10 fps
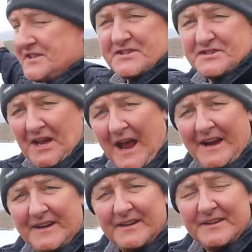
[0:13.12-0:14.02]

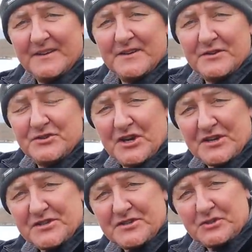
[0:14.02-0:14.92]
stag
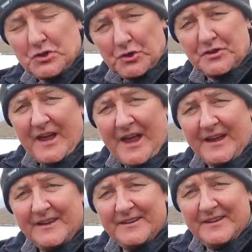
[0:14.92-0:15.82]
just stood
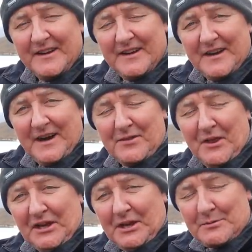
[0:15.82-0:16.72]
there. I
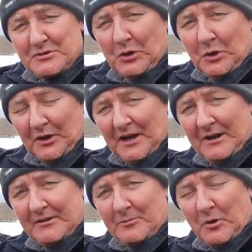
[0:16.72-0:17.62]
think it was calling
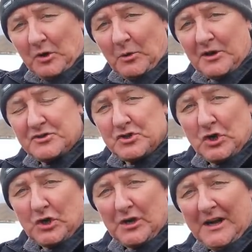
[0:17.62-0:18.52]
out, I'm not quite
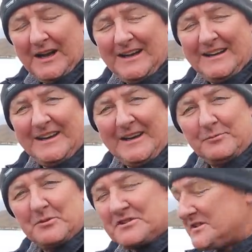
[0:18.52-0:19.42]
sure.
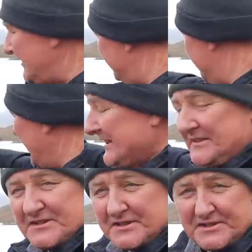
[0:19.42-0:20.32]
It was a fair
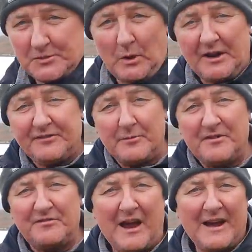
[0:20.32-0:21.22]
distance away from
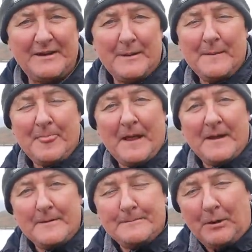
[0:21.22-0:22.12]
the van
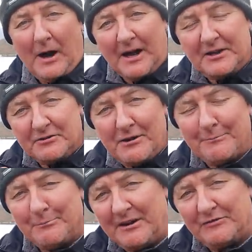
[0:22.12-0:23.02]
but I
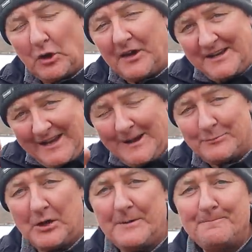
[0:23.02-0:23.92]
grabbed my vlogging
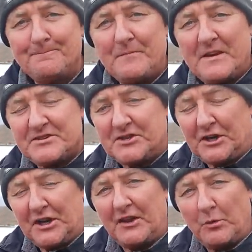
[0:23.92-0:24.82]
camera,
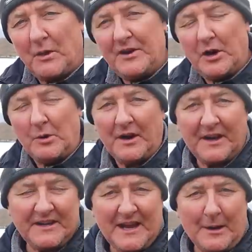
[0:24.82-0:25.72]
stuck it out the window and
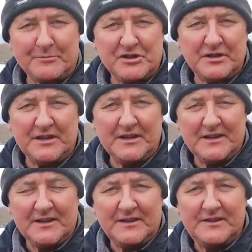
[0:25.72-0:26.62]
I captured
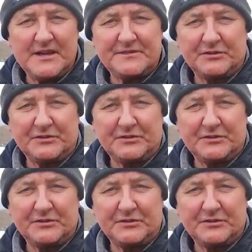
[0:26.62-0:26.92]
this